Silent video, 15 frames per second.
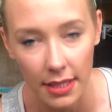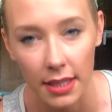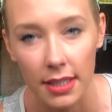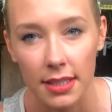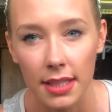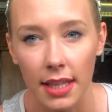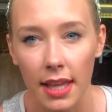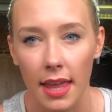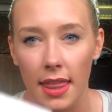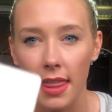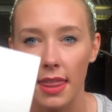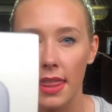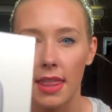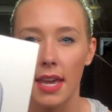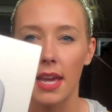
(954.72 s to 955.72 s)
looks like
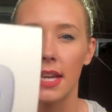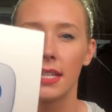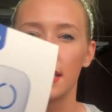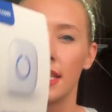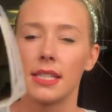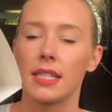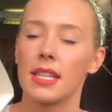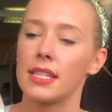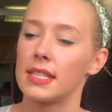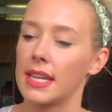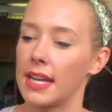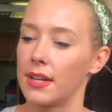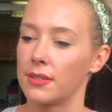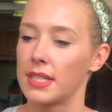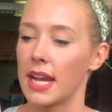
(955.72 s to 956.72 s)
this. It's the
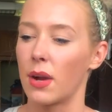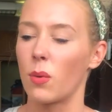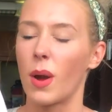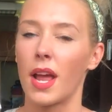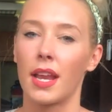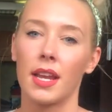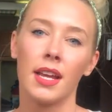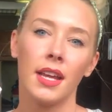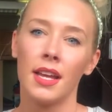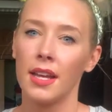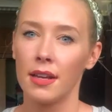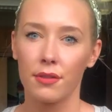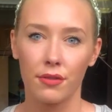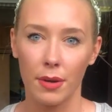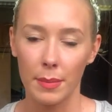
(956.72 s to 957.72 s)
Sadotech one
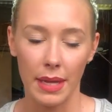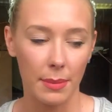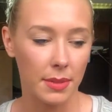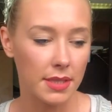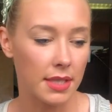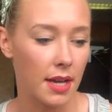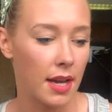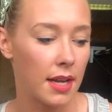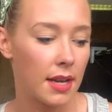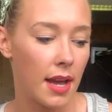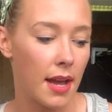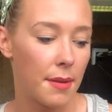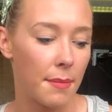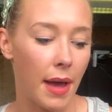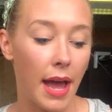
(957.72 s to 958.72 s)
from Amazon.
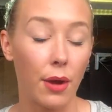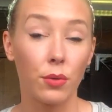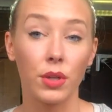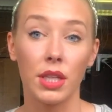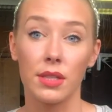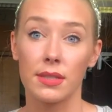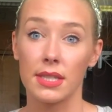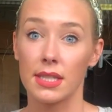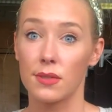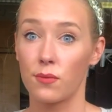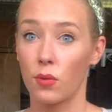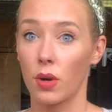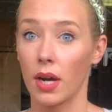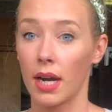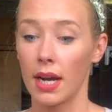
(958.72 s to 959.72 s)
I will use this
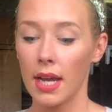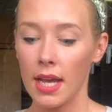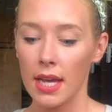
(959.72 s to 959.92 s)
for